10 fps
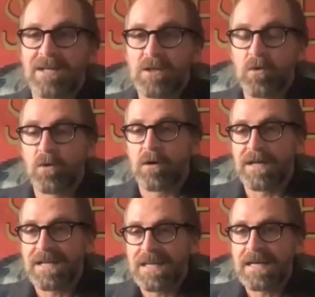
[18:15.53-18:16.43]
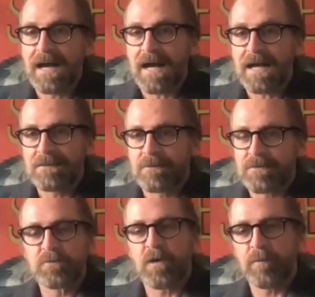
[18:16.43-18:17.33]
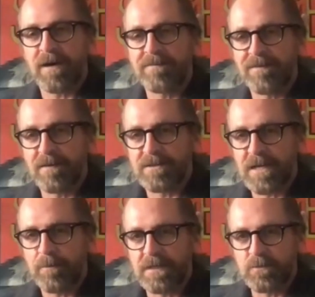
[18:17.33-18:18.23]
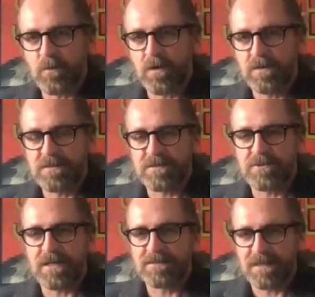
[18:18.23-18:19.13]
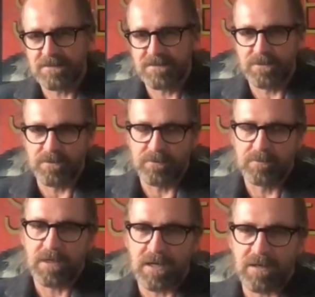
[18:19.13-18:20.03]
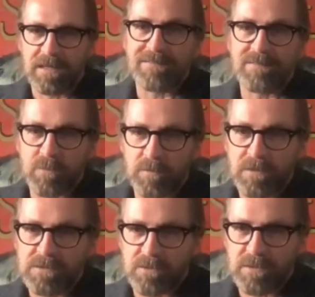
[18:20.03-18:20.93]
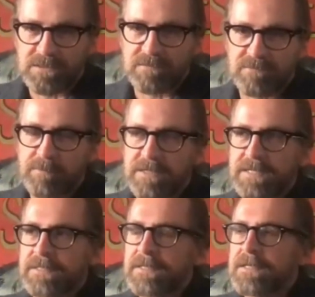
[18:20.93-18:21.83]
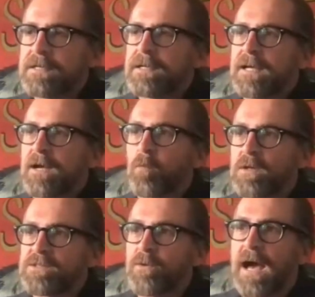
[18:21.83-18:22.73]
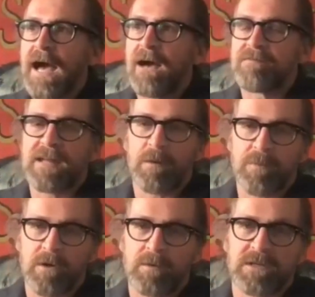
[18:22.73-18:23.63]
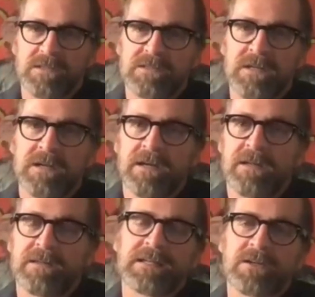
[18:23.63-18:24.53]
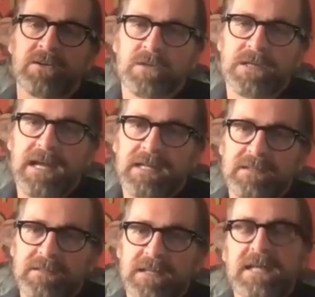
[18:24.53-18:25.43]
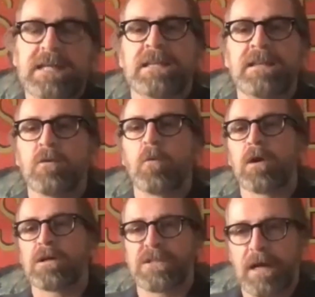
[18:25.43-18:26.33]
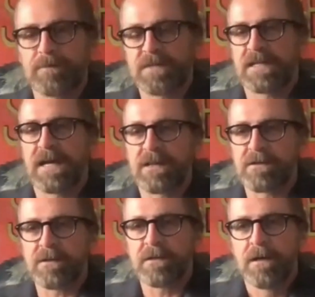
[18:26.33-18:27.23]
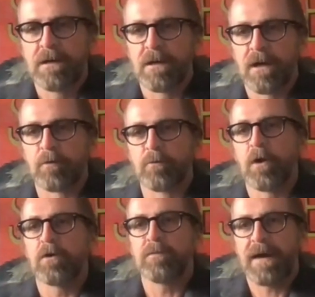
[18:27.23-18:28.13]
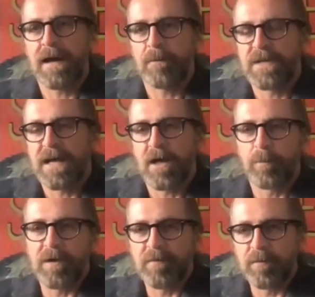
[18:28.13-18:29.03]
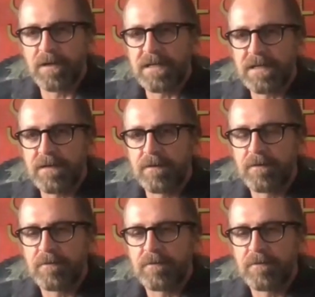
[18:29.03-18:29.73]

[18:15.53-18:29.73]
your ikigai, which is one of my favorite Japanese words. It translates to life's purpose or reason for being. And once you have that purpose, then create in the workshop together a roadmap to help everybody